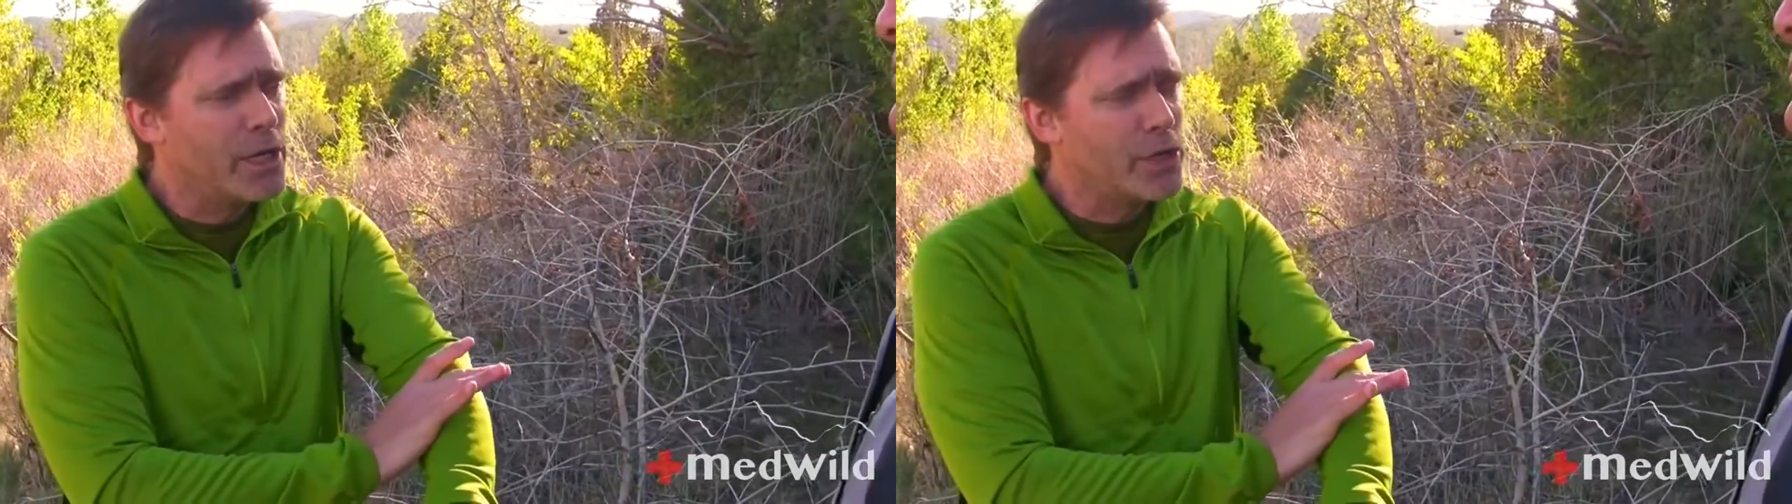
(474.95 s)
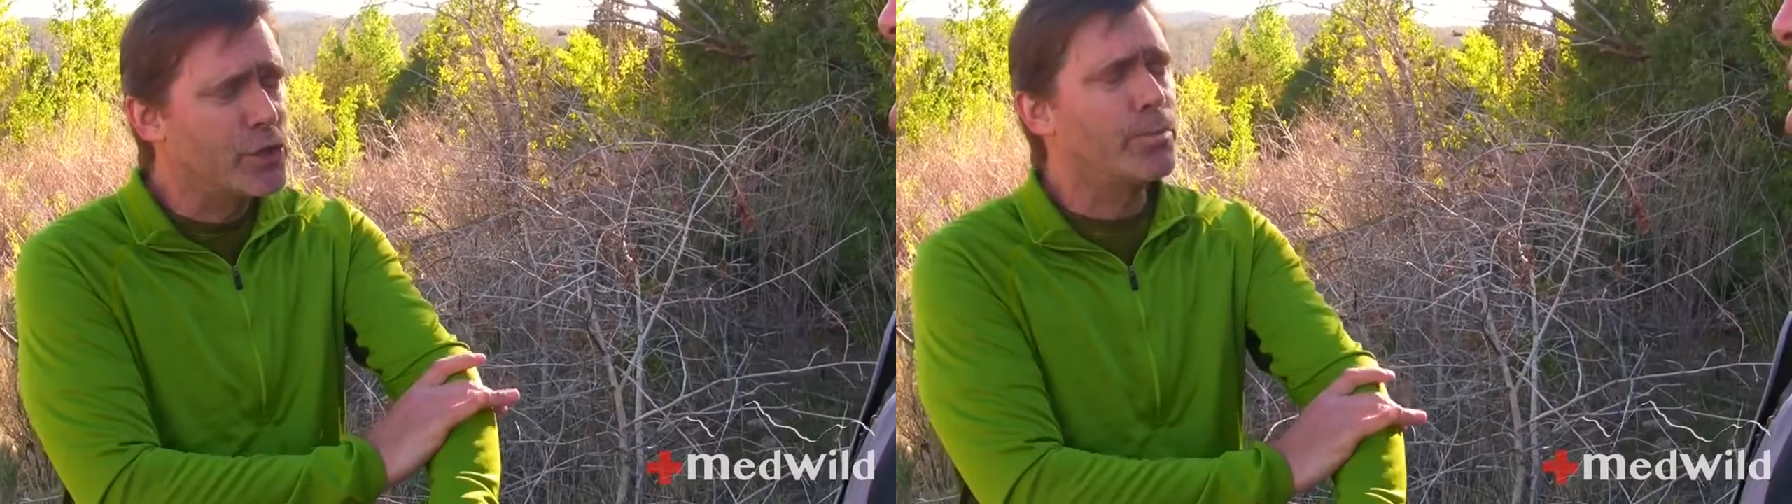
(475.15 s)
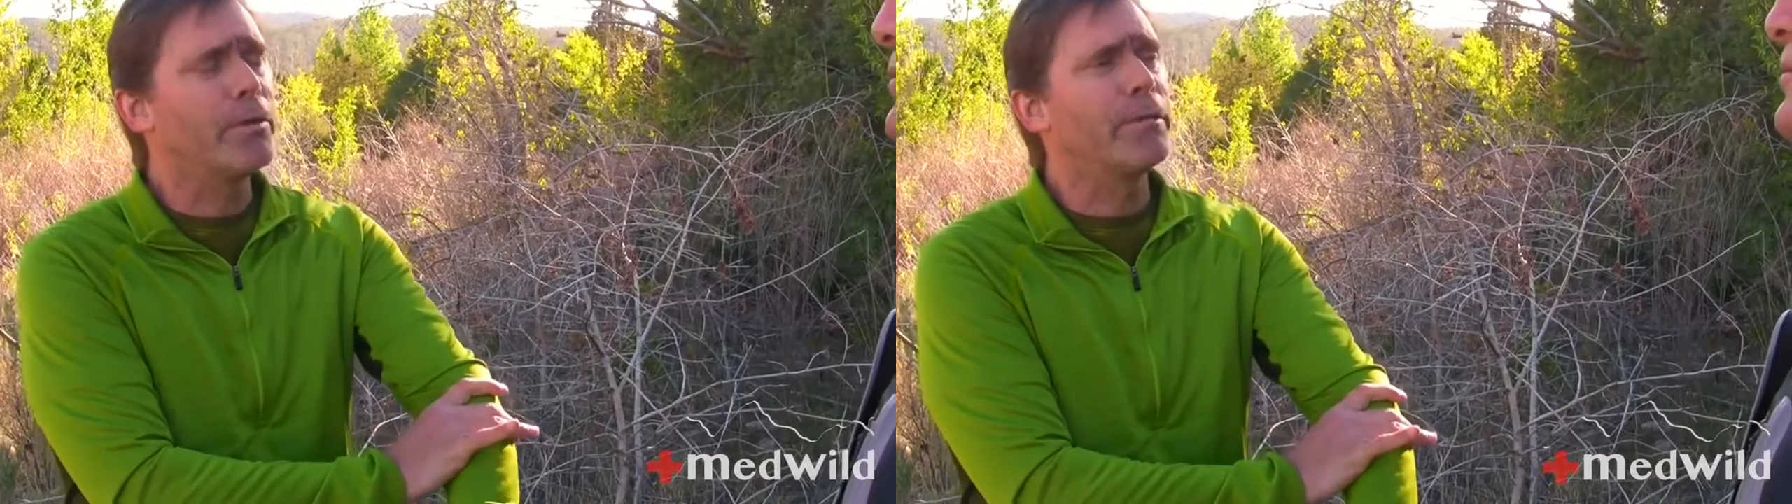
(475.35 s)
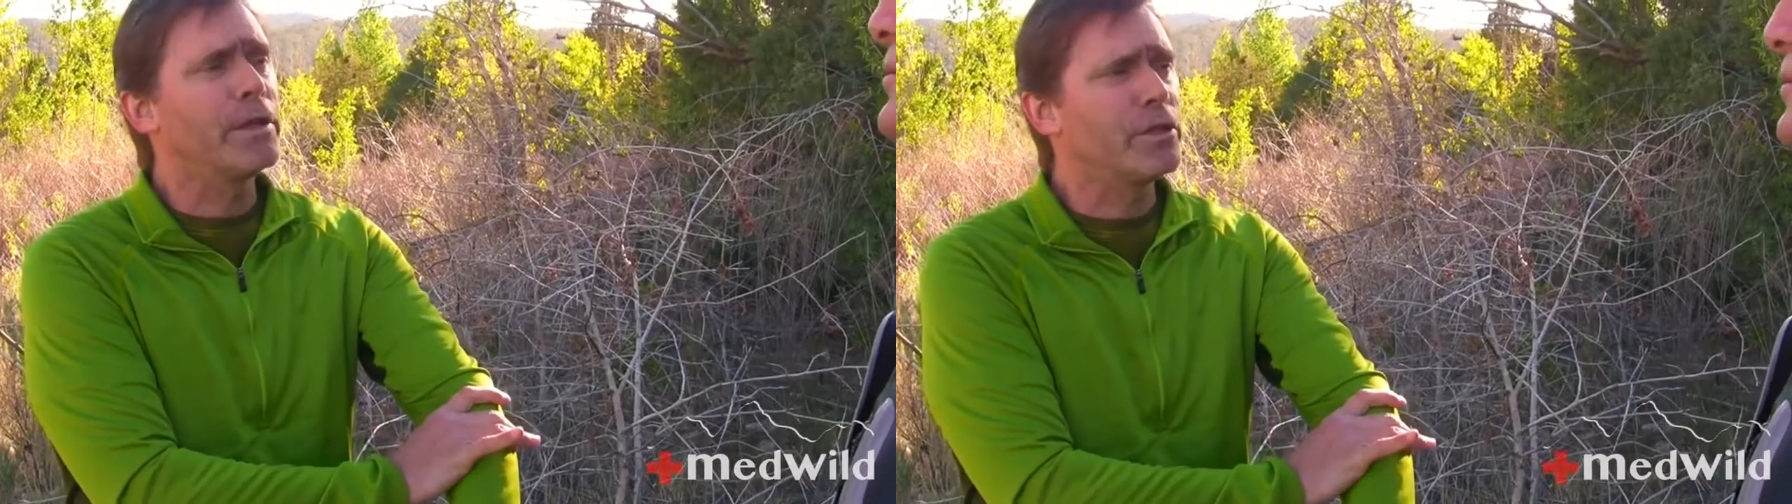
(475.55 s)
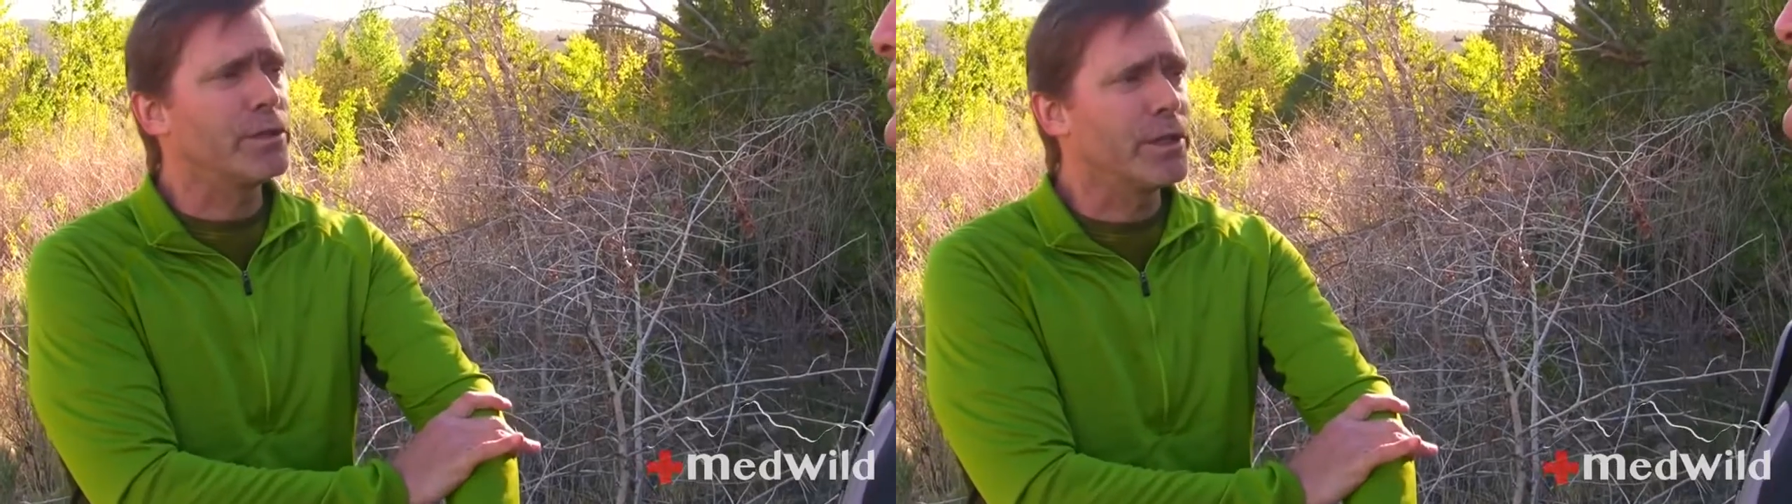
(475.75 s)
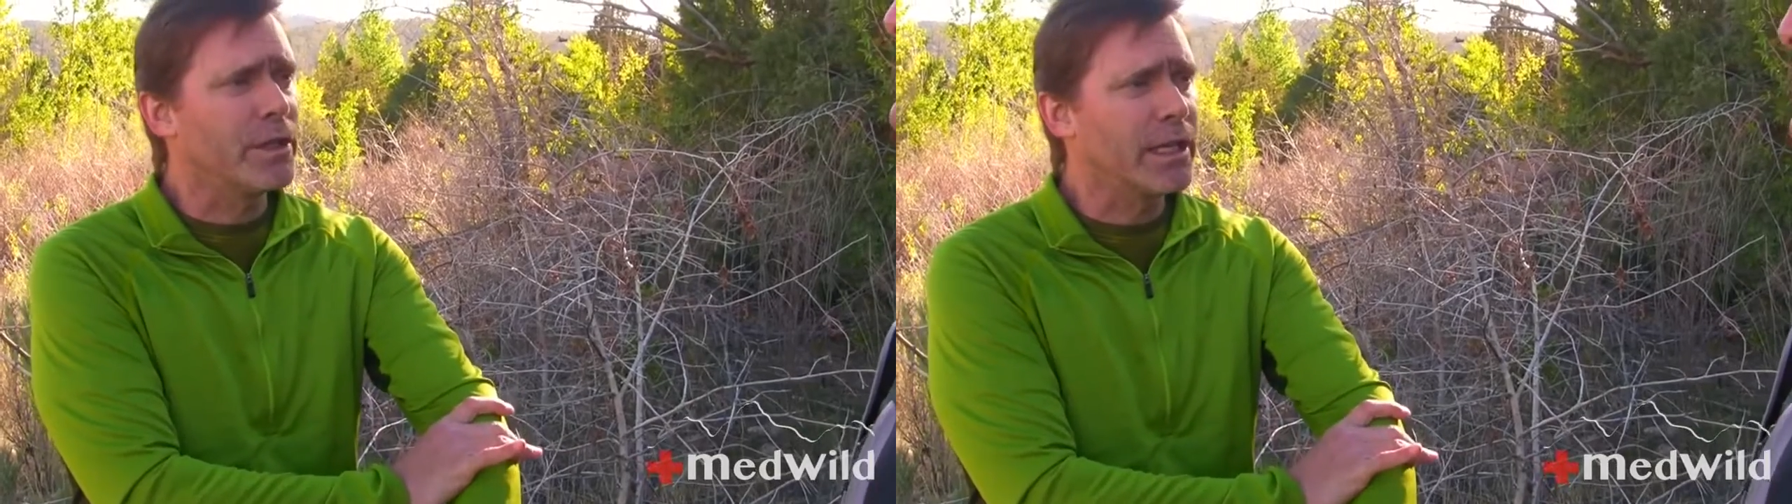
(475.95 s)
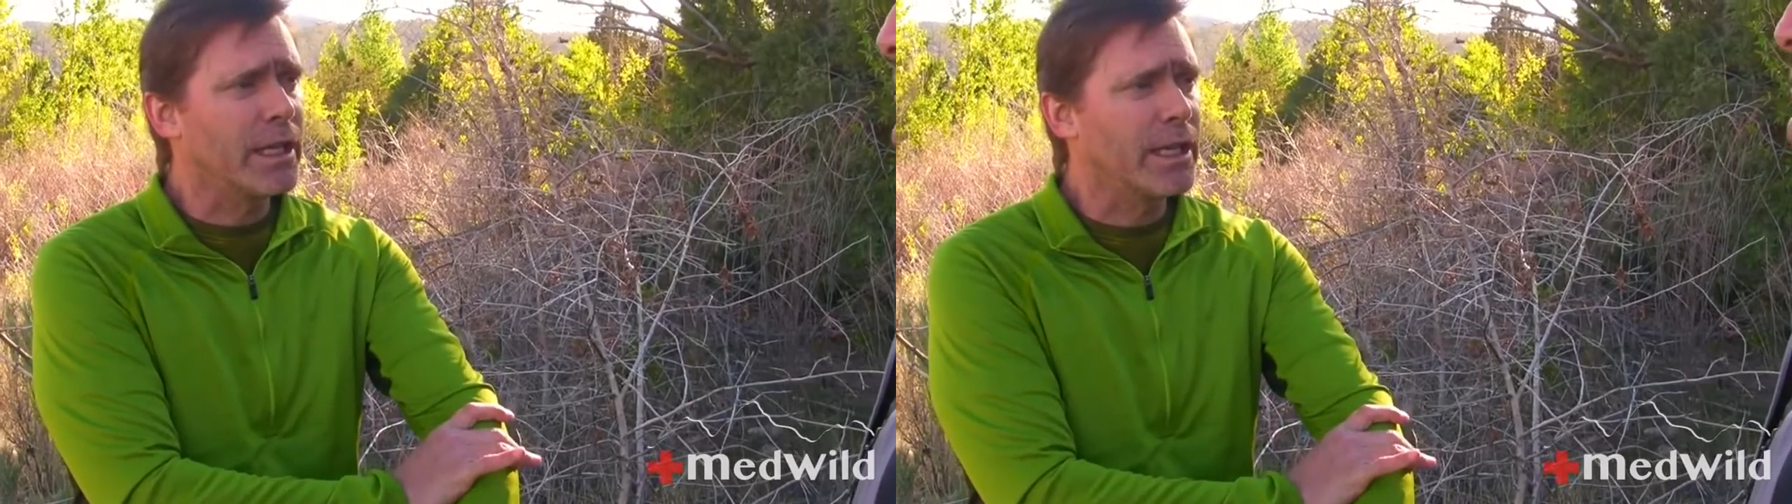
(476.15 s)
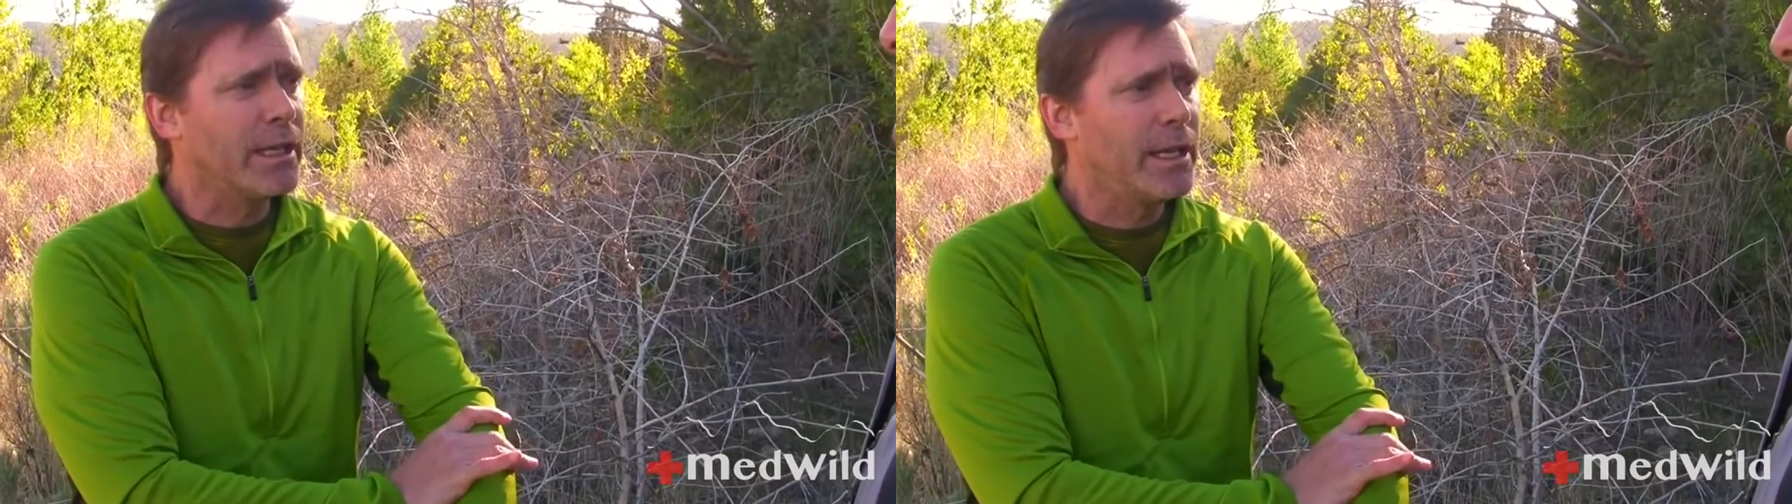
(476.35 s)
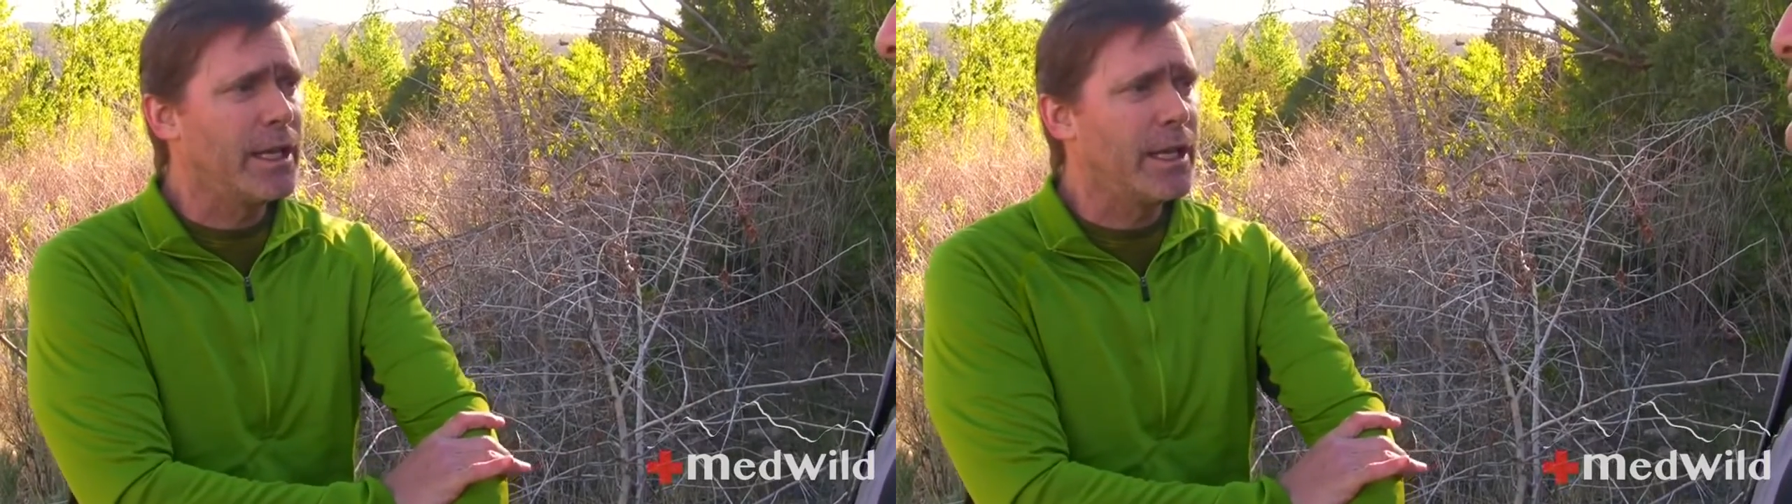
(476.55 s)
superficial tourniquet.